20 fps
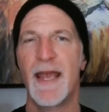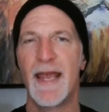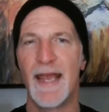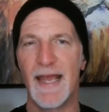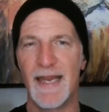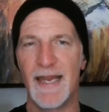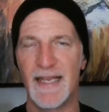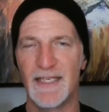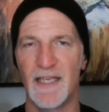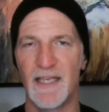
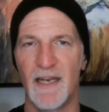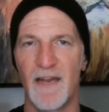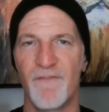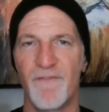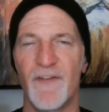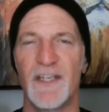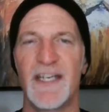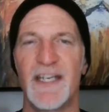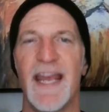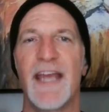It is an
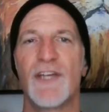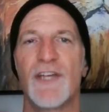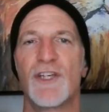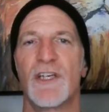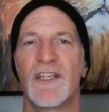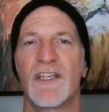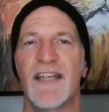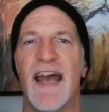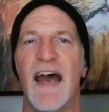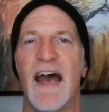
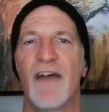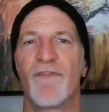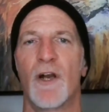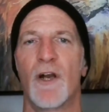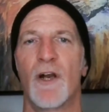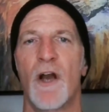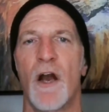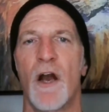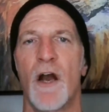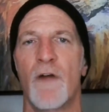invitation to have
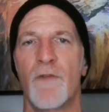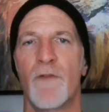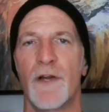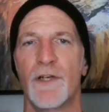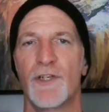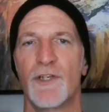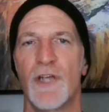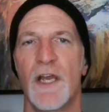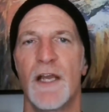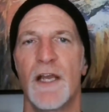the
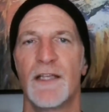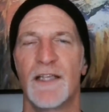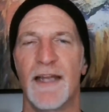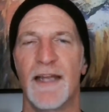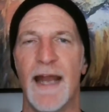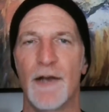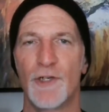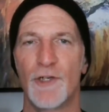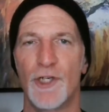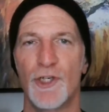courage to
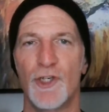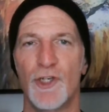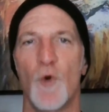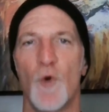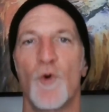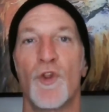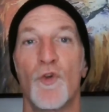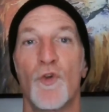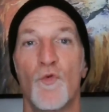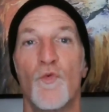now
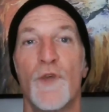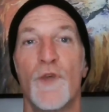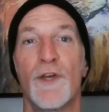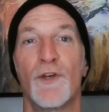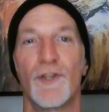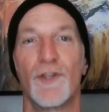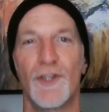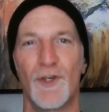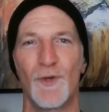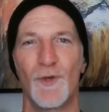show the
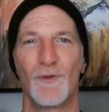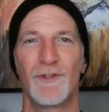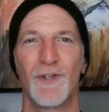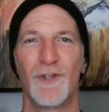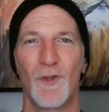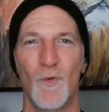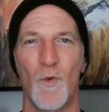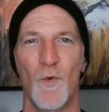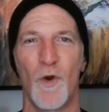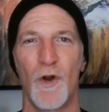real you to
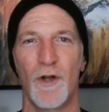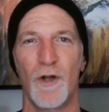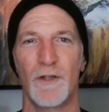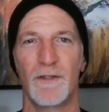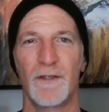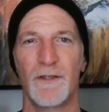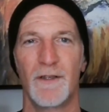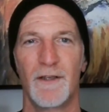the world.